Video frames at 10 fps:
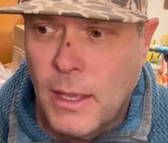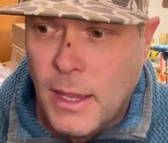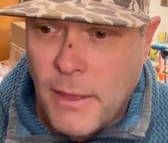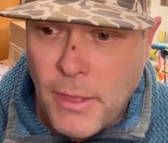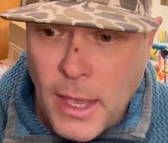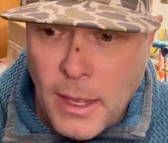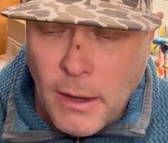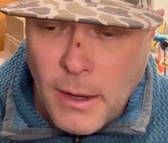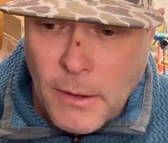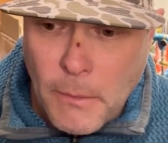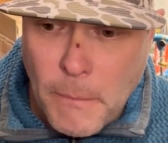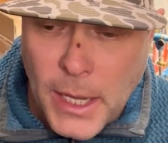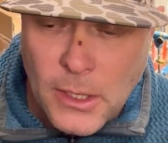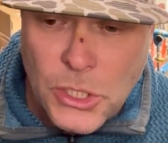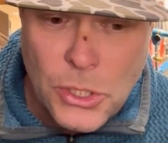and then
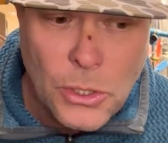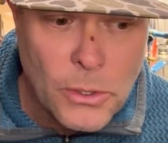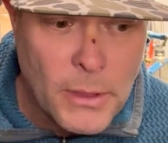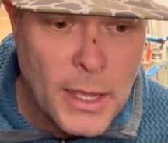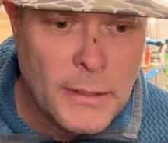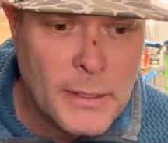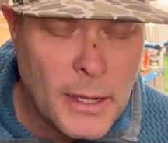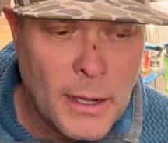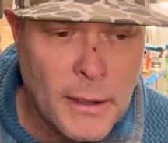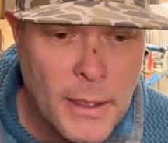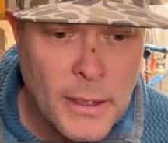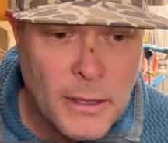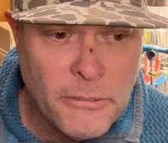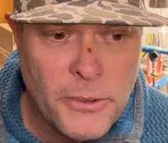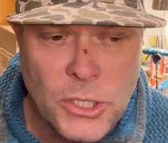making sure that
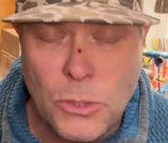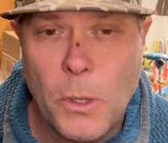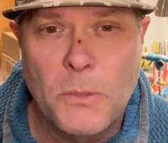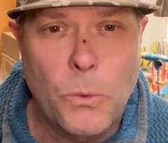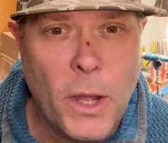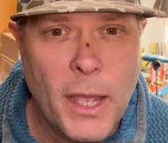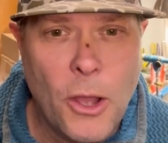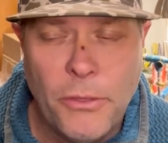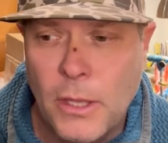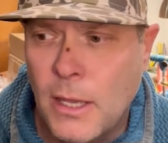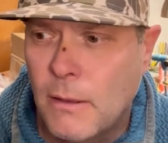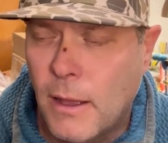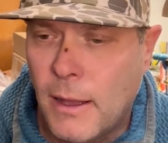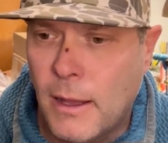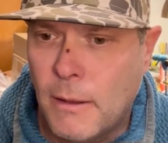the fish swims away healthy.
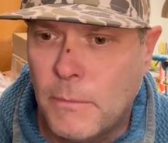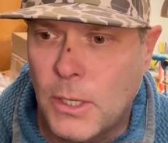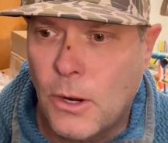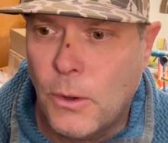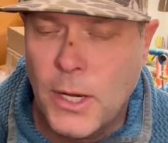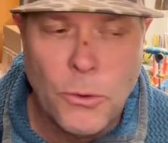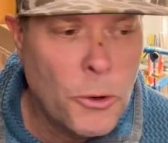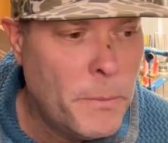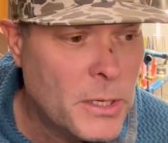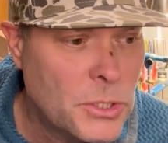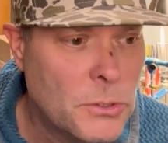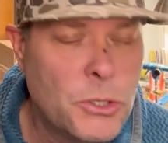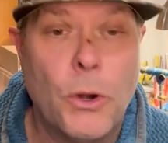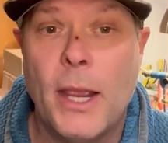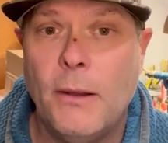Hero picture is
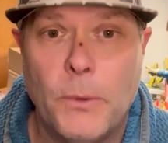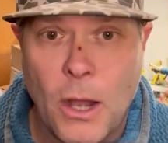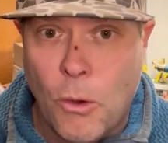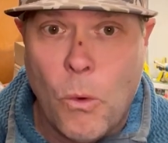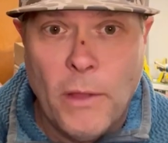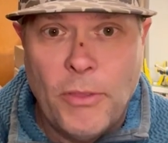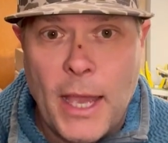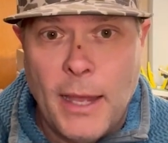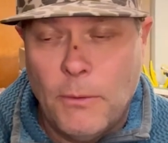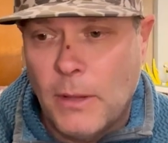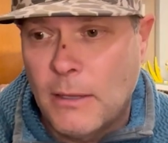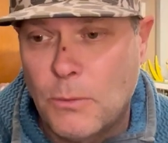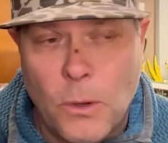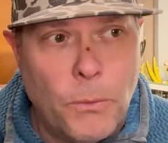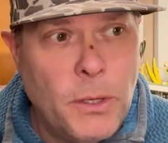great. We all want that. That's
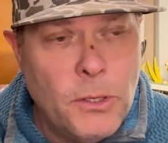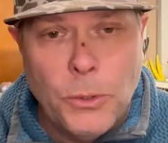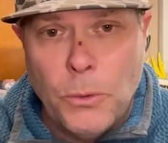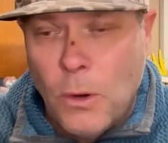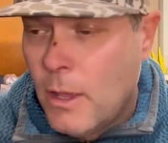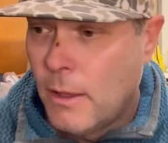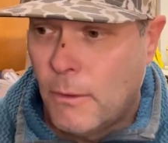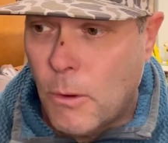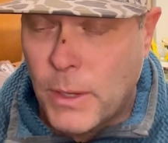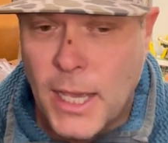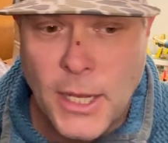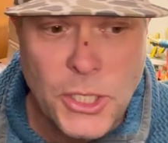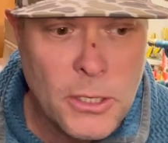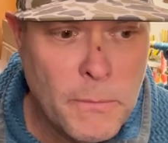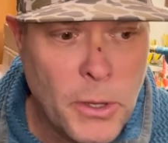what we do when we catch
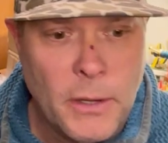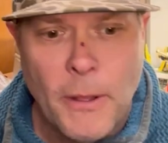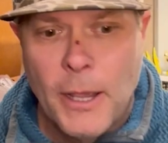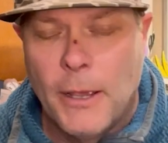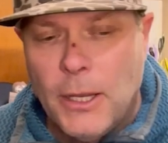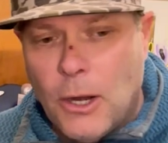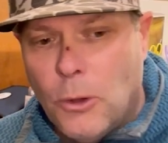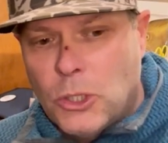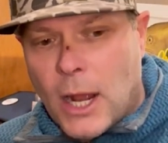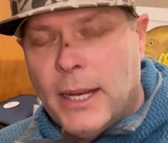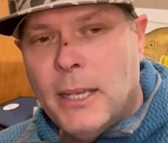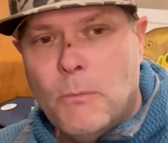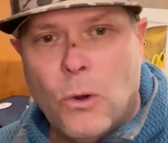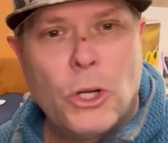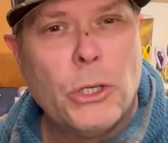them. But try to get
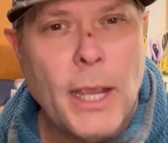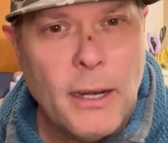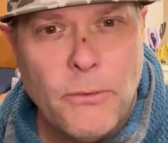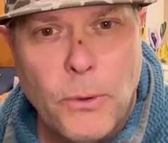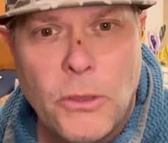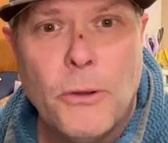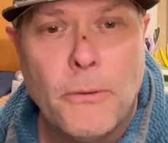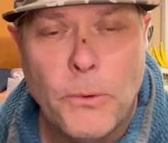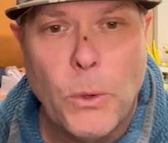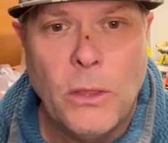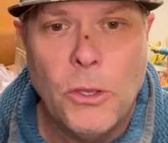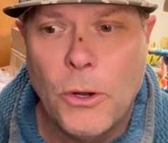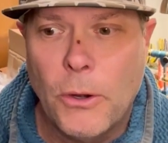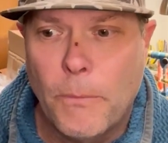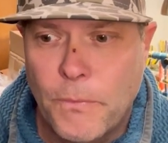more creative with
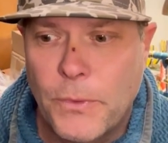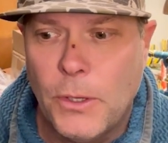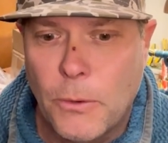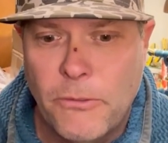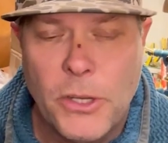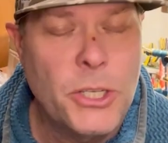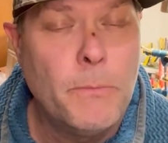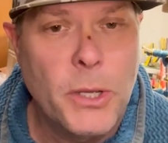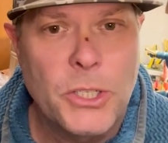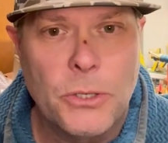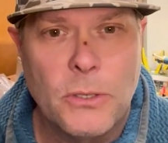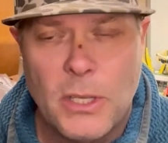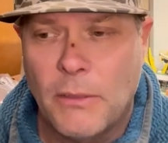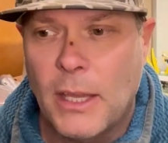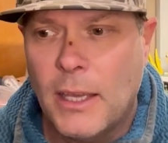your fishing pictures.
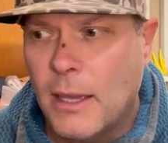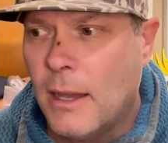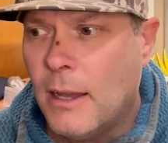I think